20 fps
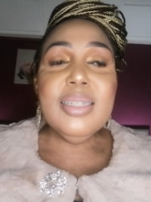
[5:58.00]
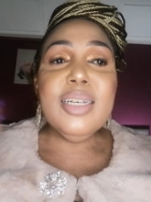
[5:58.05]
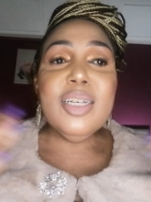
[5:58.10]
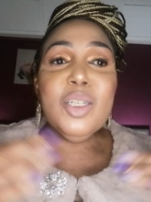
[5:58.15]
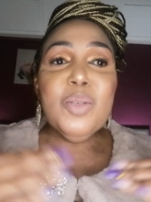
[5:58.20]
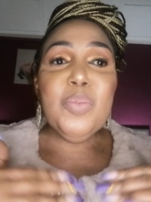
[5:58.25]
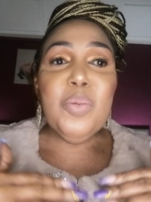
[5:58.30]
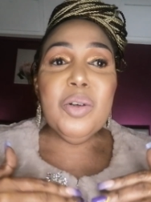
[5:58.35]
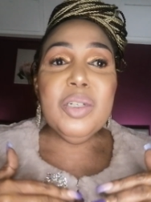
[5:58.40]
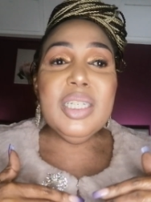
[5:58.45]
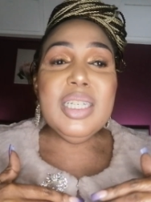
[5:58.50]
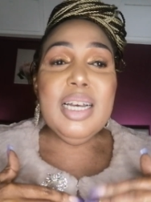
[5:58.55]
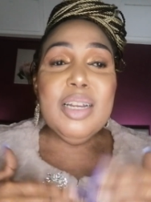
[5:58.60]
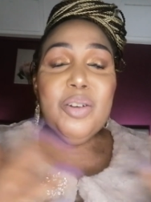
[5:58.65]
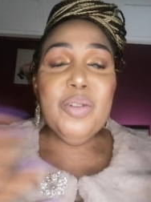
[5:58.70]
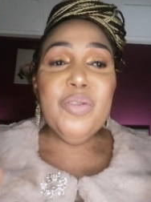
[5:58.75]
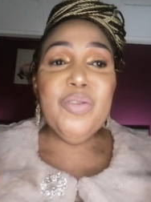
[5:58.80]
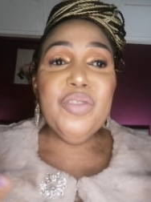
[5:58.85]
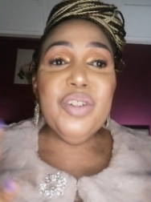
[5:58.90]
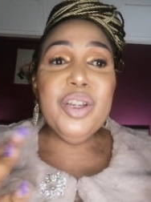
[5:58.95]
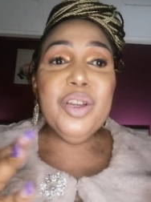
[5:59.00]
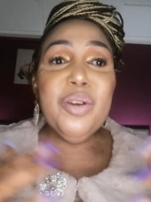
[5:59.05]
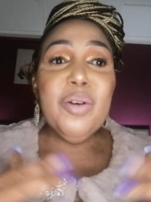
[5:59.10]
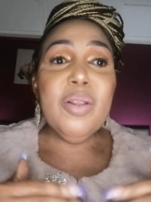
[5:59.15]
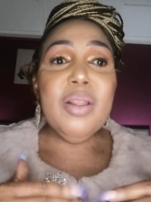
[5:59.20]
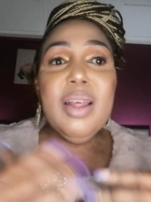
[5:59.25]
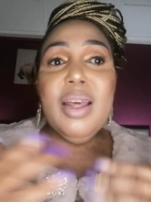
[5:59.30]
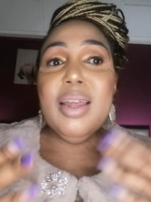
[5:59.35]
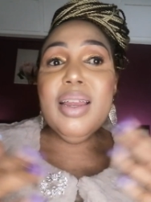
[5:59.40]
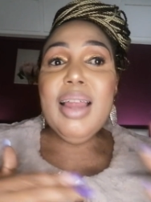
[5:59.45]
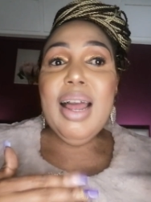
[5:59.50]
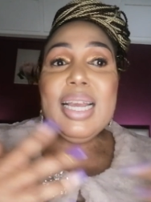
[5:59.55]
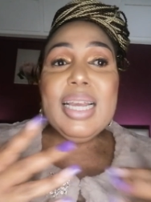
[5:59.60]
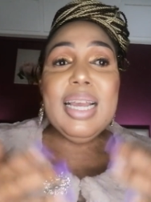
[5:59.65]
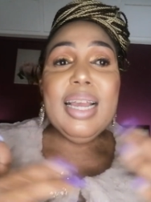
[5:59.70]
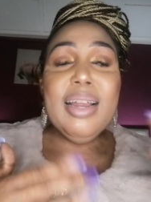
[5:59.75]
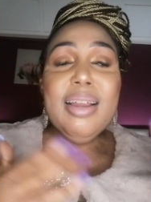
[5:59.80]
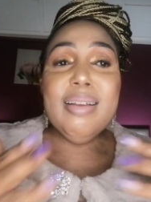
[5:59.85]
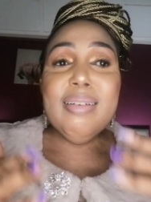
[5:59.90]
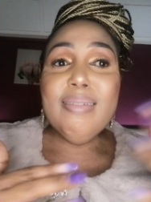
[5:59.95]
it's a sponsored video, then I
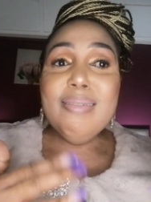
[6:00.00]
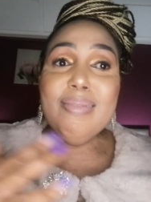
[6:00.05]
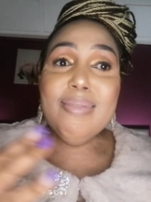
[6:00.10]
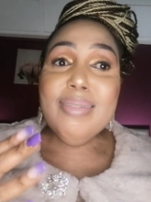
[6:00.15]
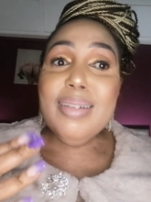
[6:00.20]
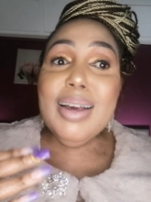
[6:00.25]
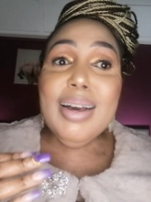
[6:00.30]
can